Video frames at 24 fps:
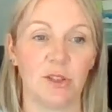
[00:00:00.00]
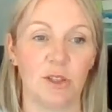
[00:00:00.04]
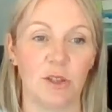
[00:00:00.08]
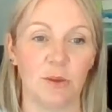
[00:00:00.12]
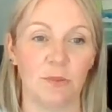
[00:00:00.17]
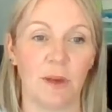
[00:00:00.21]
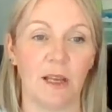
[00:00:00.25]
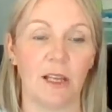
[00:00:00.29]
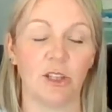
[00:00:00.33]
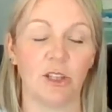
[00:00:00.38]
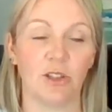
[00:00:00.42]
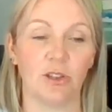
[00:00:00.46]

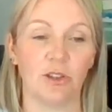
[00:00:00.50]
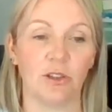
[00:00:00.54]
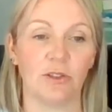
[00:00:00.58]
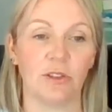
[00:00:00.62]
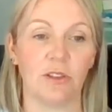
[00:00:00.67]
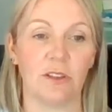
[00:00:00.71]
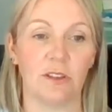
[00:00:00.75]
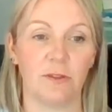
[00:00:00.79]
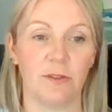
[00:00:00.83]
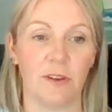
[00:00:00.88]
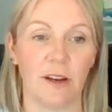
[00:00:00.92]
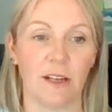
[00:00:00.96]
to make sure
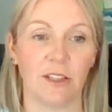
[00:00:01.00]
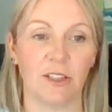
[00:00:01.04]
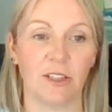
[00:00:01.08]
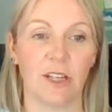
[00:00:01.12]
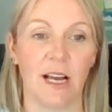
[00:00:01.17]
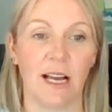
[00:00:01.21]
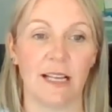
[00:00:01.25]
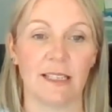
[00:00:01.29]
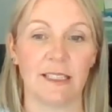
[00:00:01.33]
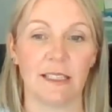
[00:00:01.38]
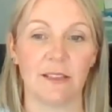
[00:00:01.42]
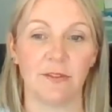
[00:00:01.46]
that the
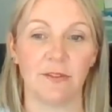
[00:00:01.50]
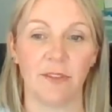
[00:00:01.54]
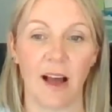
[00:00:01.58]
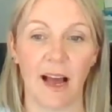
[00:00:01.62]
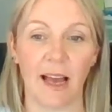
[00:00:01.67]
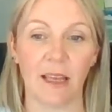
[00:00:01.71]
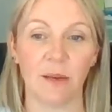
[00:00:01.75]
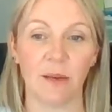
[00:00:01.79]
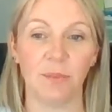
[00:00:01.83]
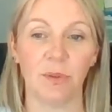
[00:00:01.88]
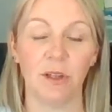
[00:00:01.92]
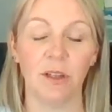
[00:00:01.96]
franchise is
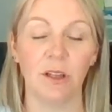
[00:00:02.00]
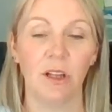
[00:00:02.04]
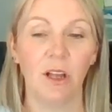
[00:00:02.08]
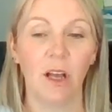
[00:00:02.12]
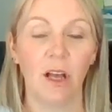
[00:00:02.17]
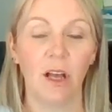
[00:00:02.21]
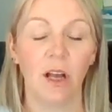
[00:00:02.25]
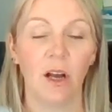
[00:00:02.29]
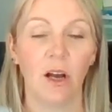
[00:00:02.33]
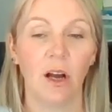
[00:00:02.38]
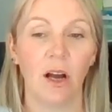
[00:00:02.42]
viable.